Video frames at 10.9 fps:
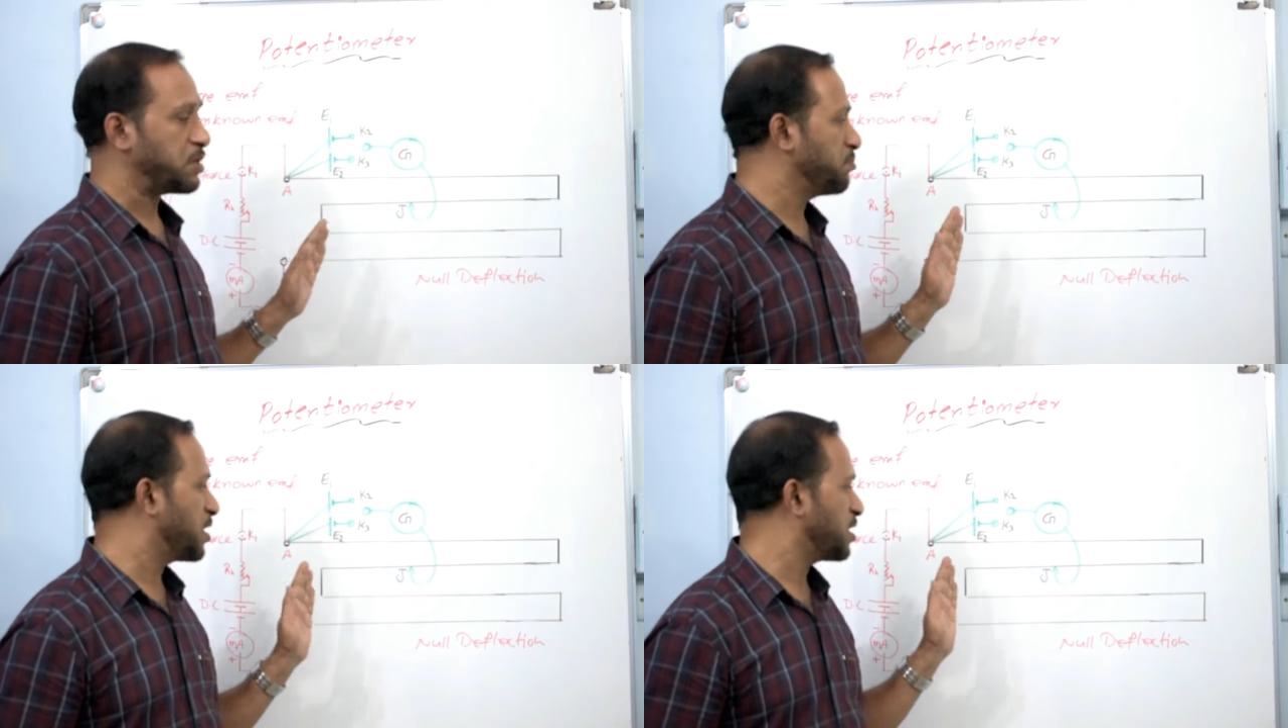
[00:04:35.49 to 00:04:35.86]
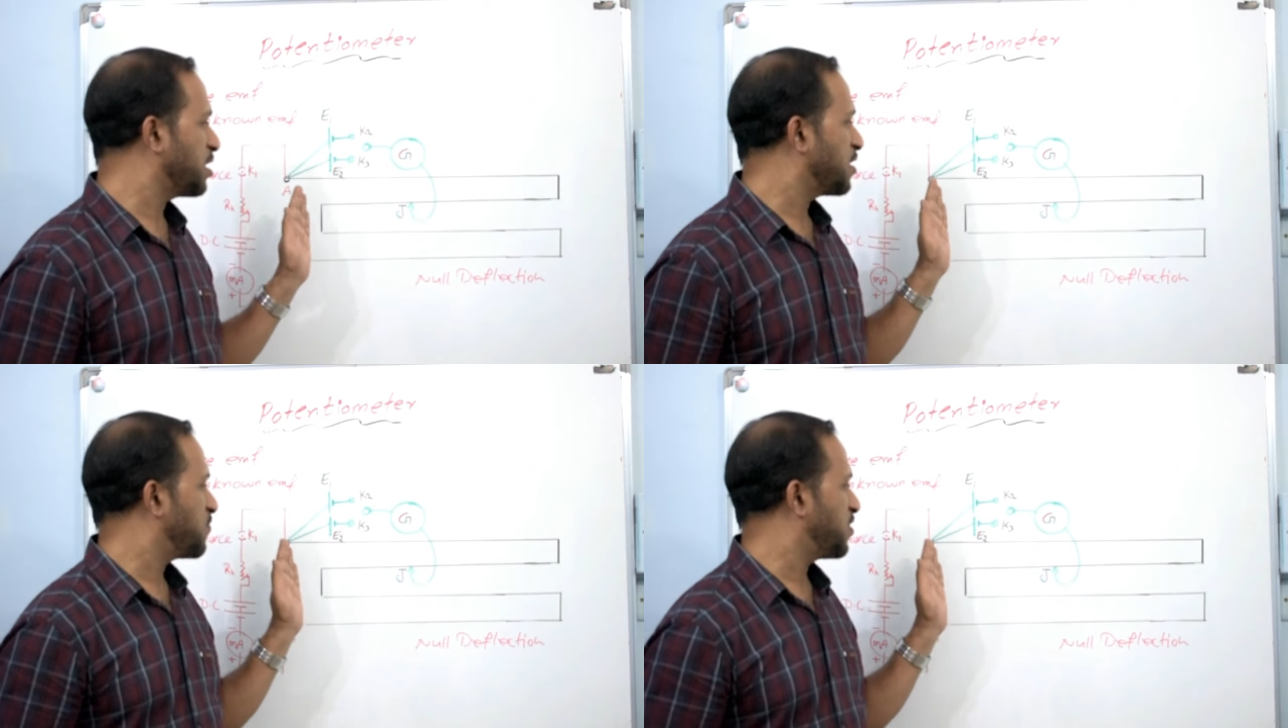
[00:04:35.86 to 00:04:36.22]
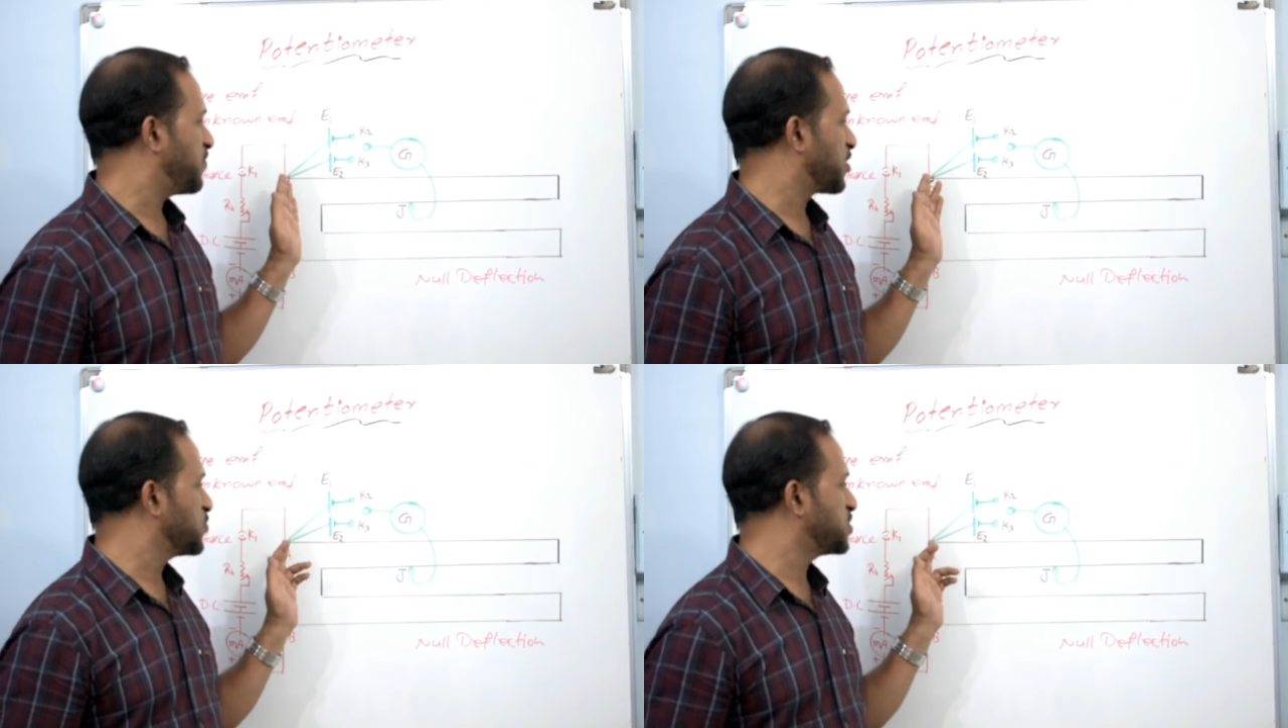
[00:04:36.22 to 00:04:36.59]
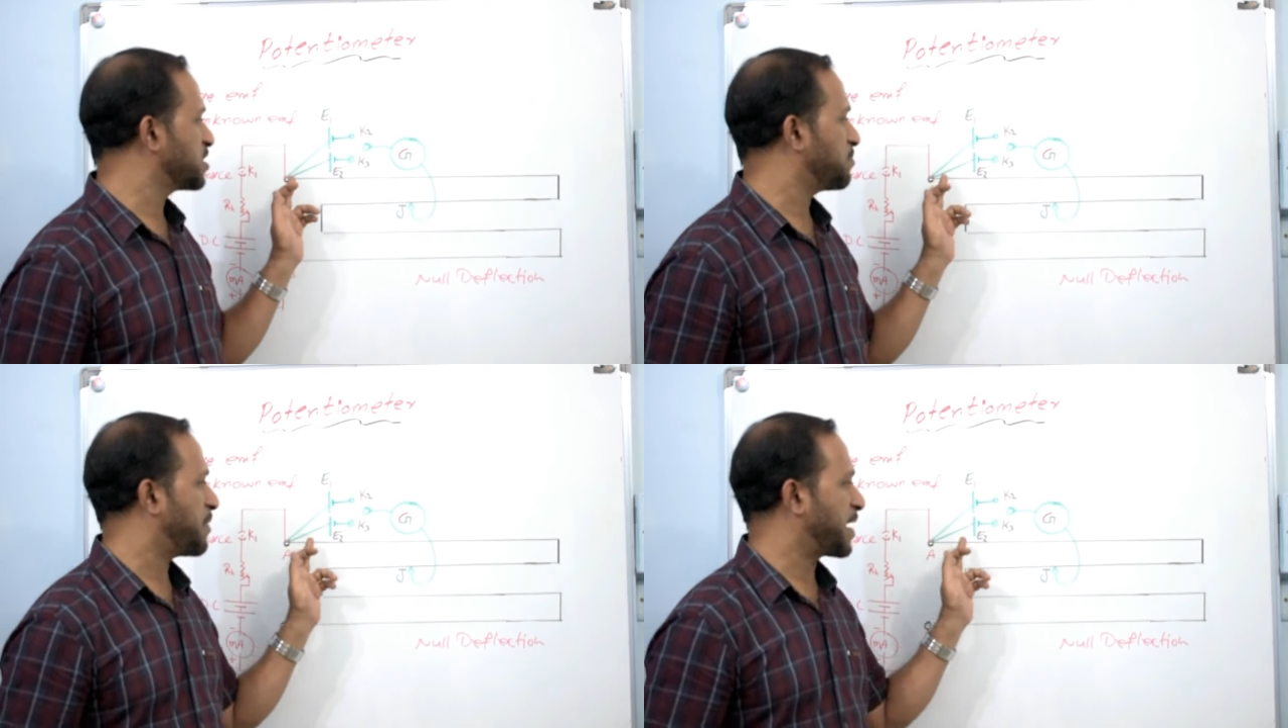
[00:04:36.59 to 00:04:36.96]
But when we are
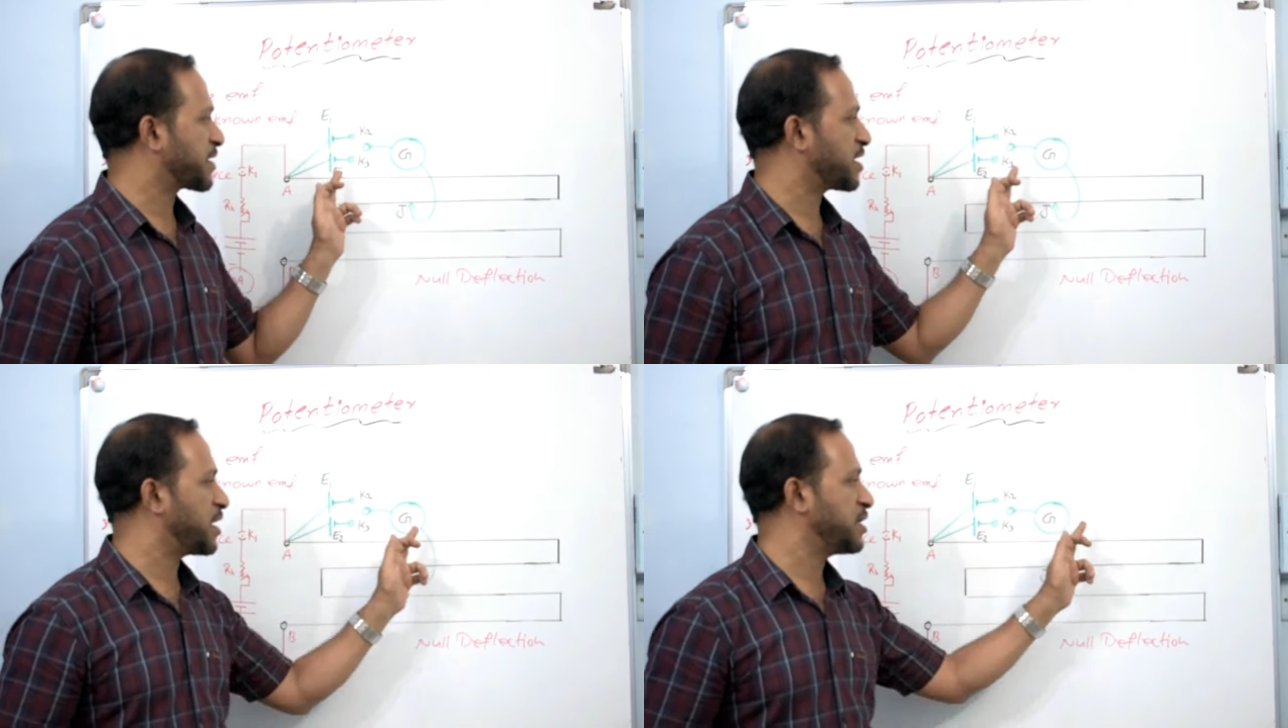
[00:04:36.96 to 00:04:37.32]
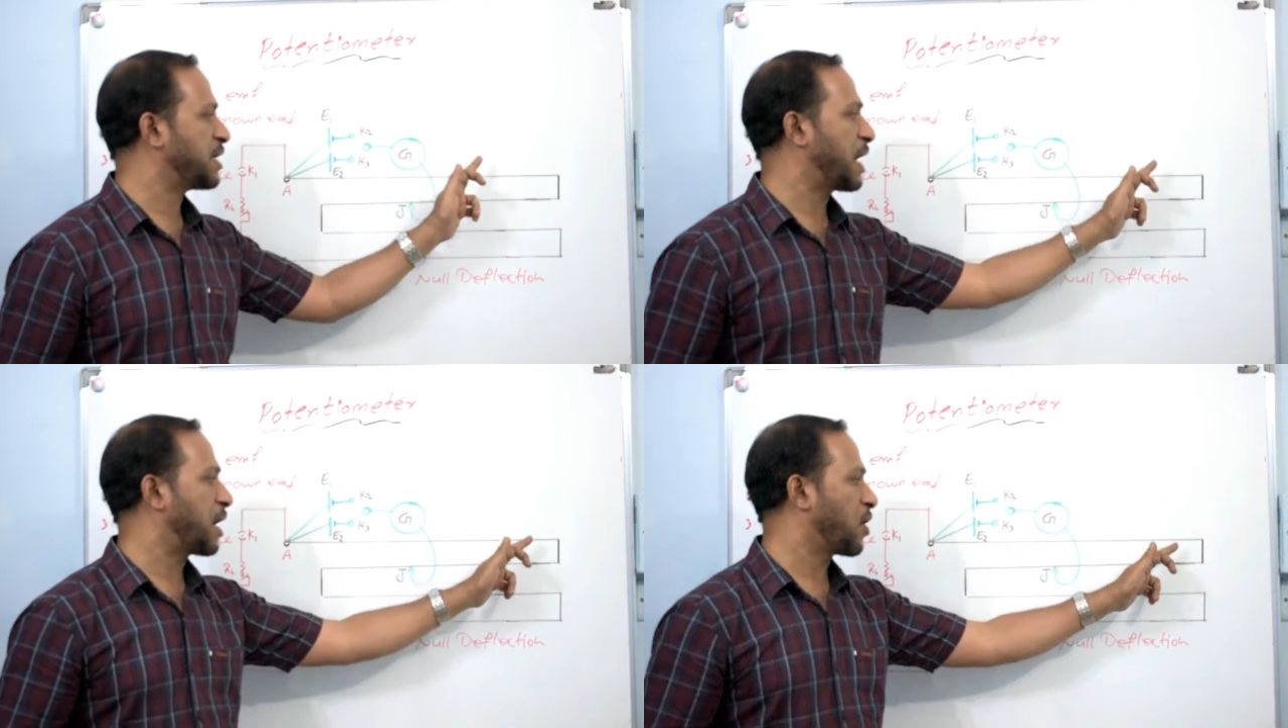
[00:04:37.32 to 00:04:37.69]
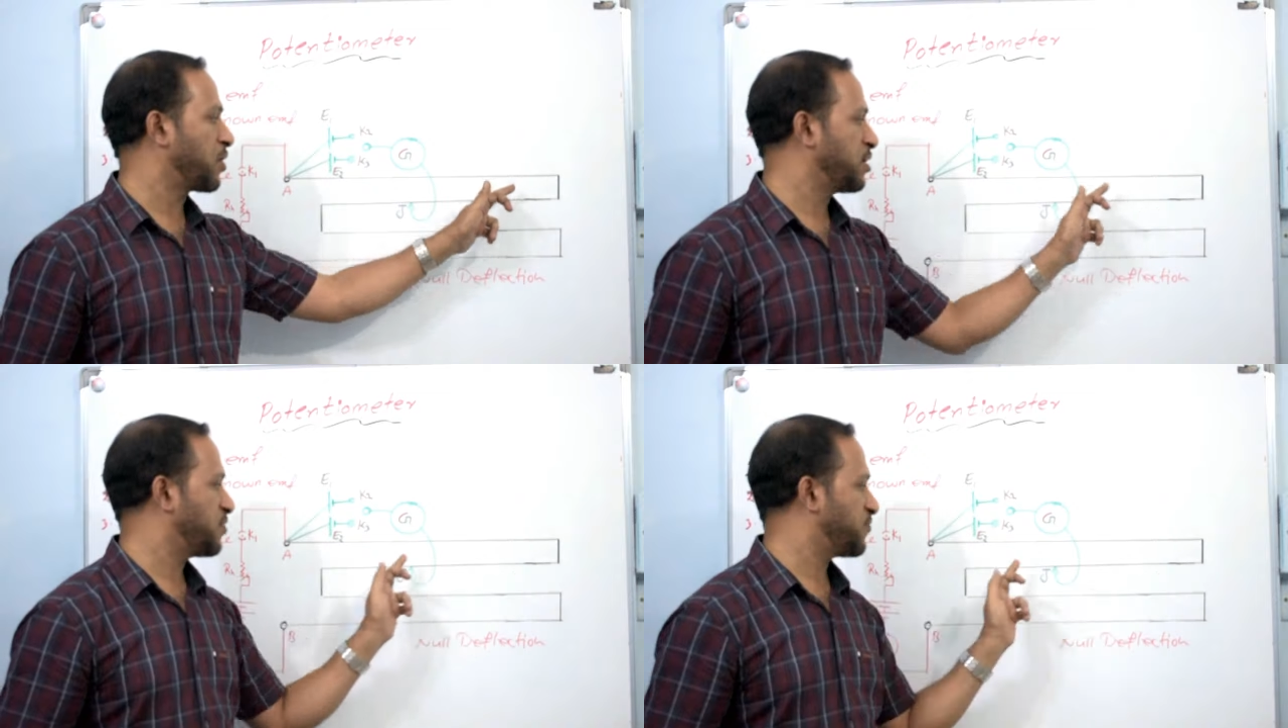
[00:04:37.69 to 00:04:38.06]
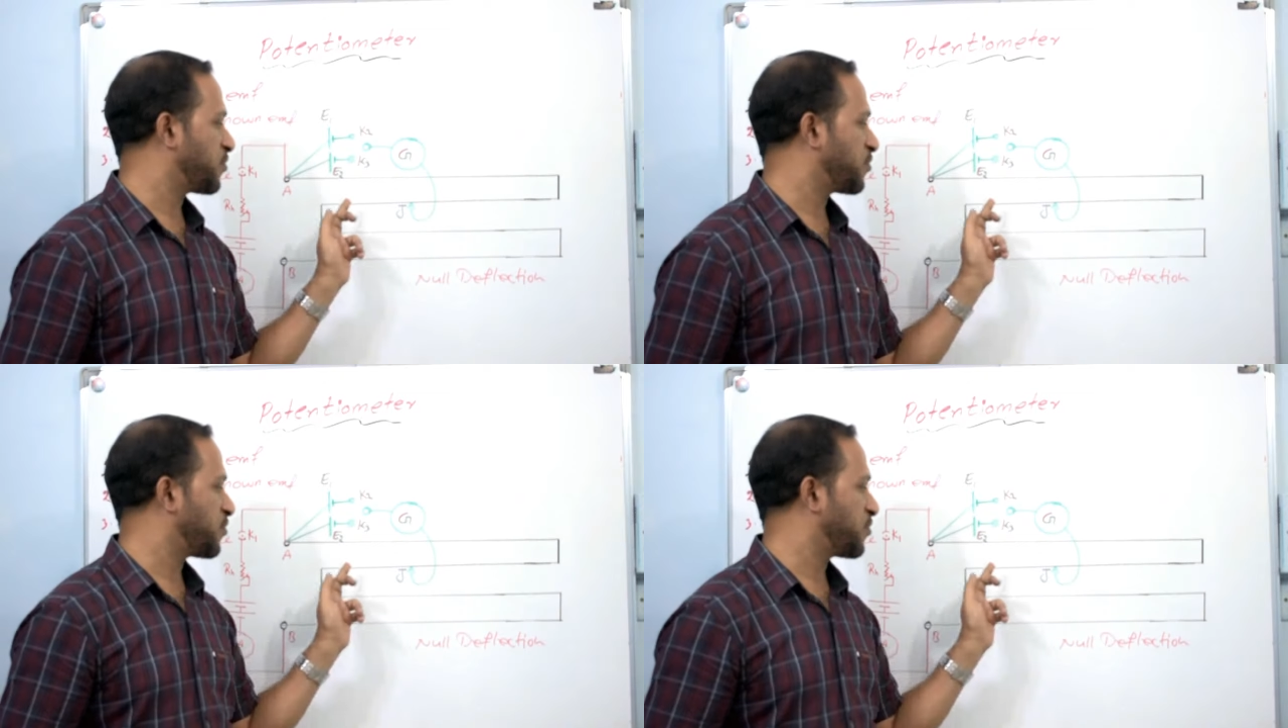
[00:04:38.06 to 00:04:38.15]
using manganese alloy